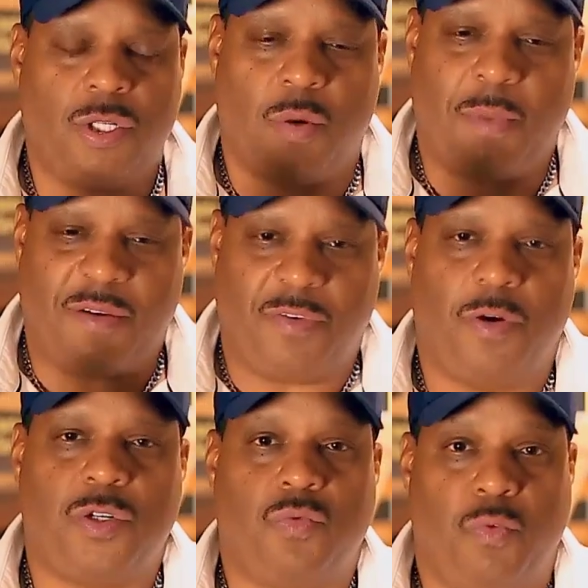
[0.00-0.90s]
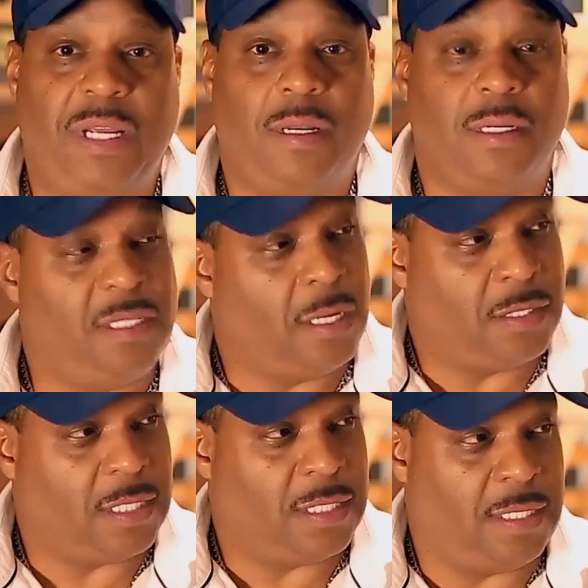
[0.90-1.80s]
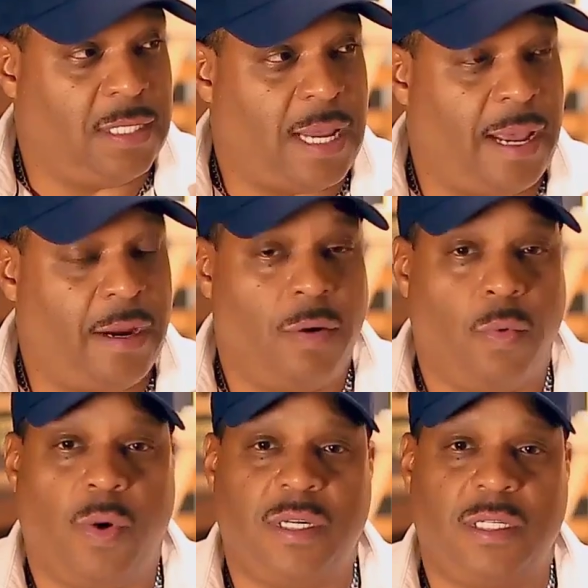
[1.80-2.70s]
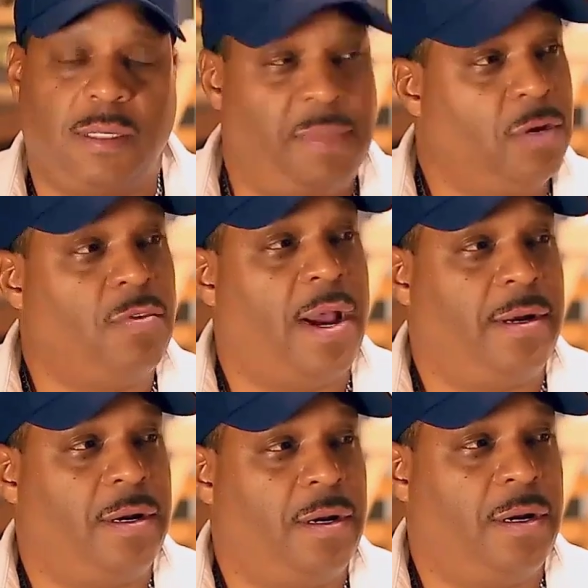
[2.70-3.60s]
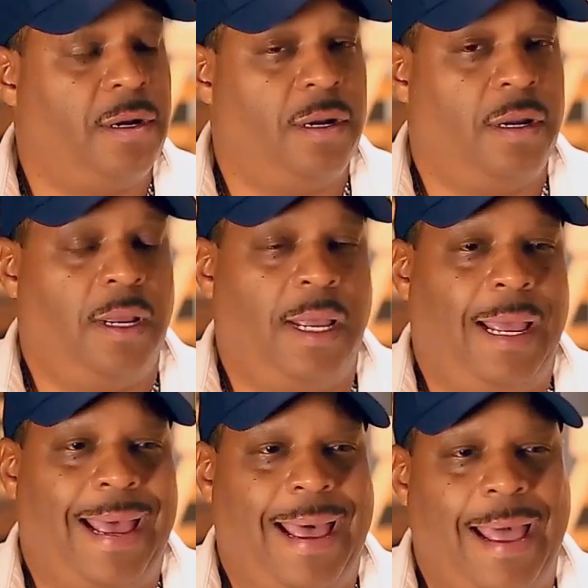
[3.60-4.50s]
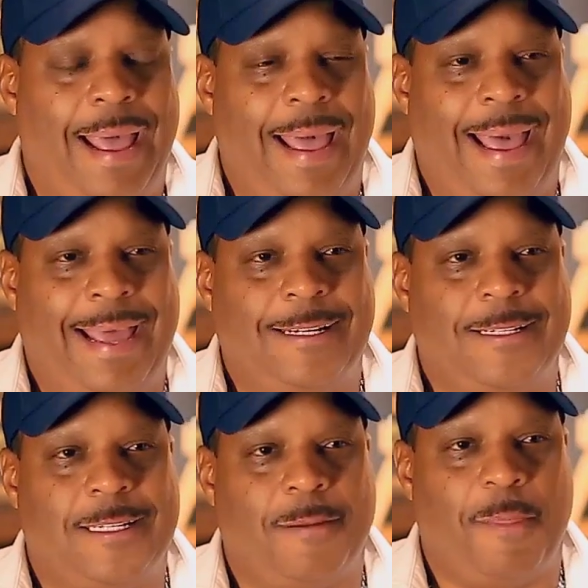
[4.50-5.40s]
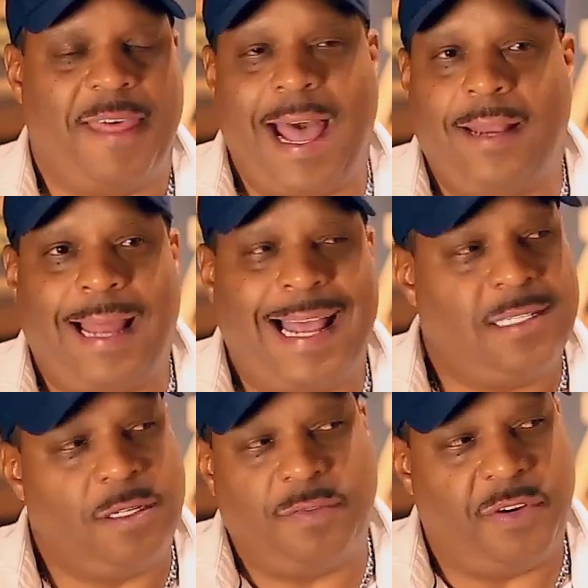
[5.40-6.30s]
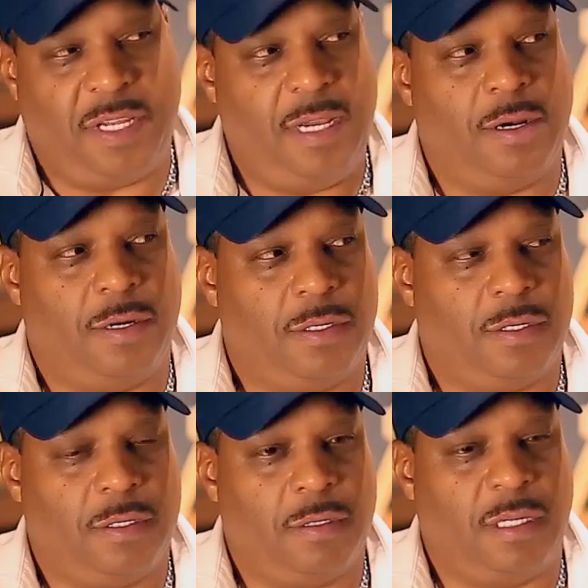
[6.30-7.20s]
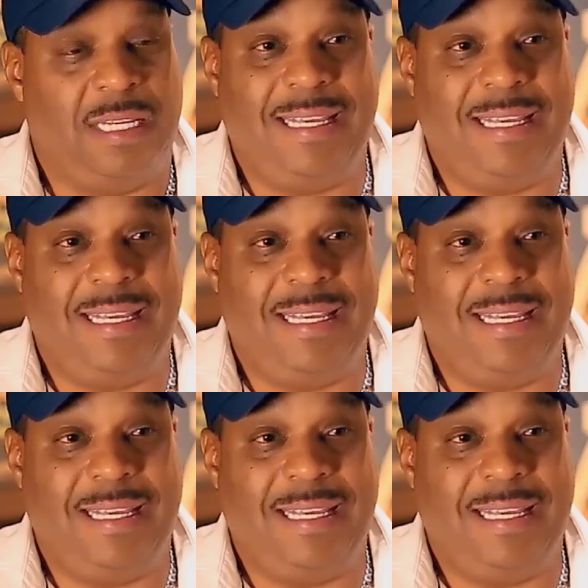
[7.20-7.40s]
So my first real adult desire was to be a writer. And that lasted for years.